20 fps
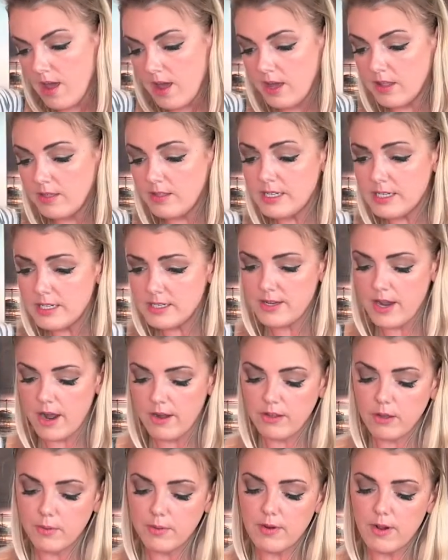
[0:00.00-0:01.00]
And this is how
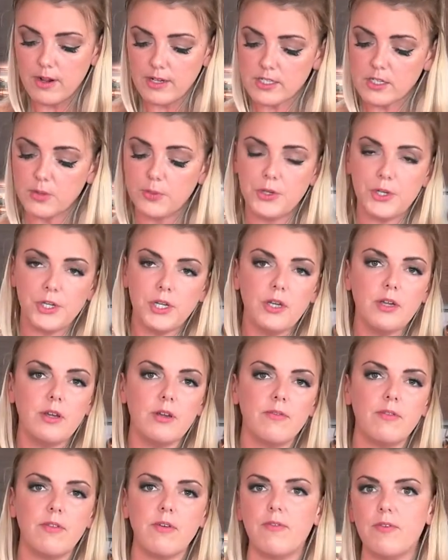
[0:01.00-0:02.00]
you would also
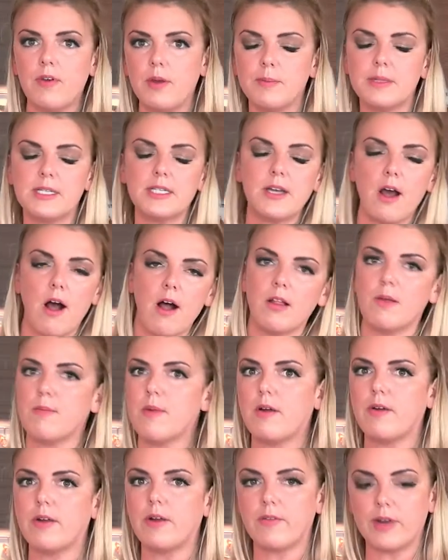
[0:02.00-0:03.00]
achieve the famous
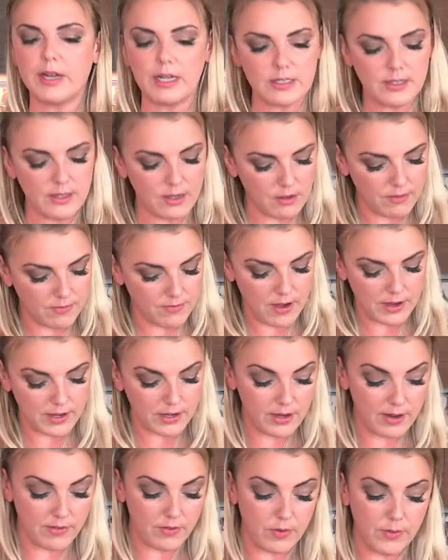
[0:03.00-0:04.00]
calamari rings that you find
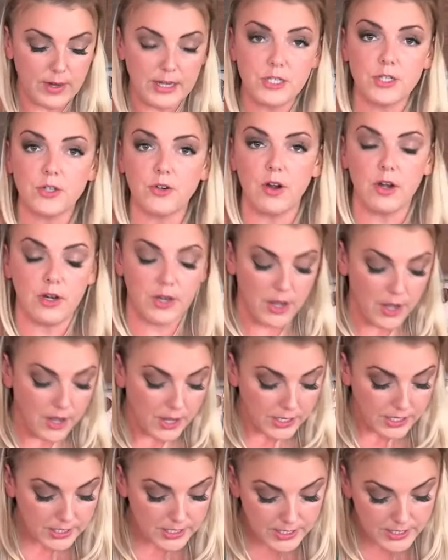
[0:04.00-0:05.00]
in every restaurant.
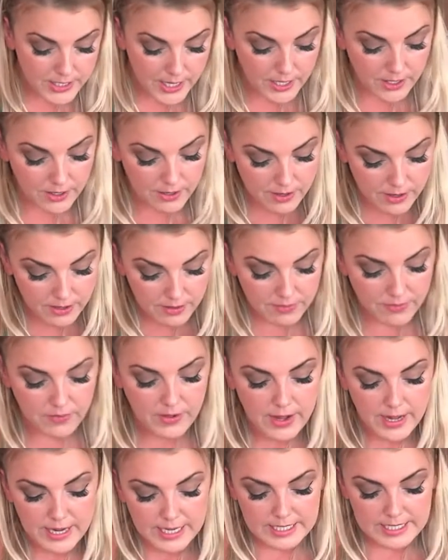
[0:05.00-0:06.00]
You just take your knife
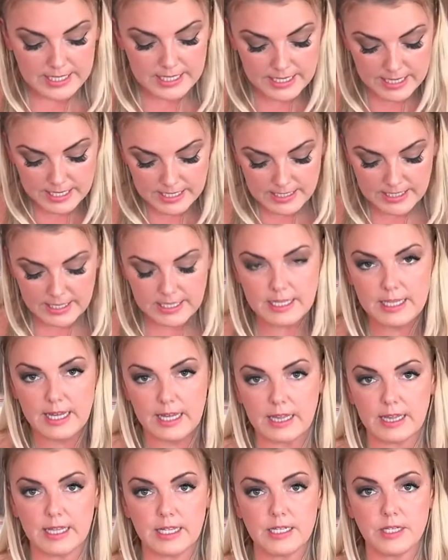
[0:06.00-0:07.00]
and slice it
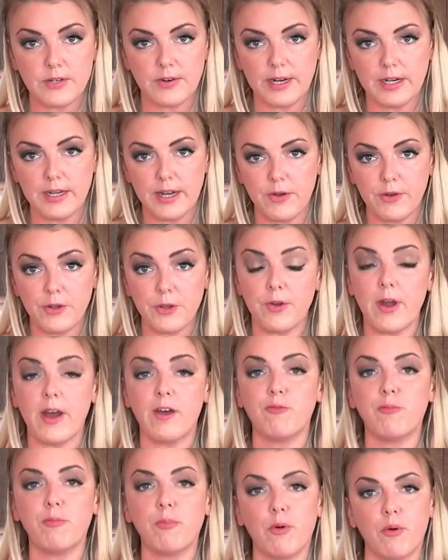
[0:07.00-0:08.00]
like this right now, and you'd
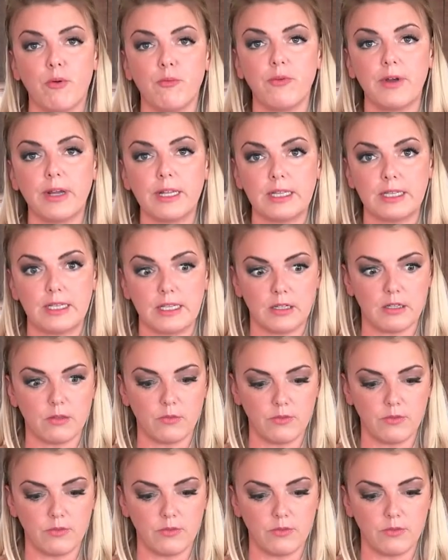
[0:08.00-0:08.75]
have perfect little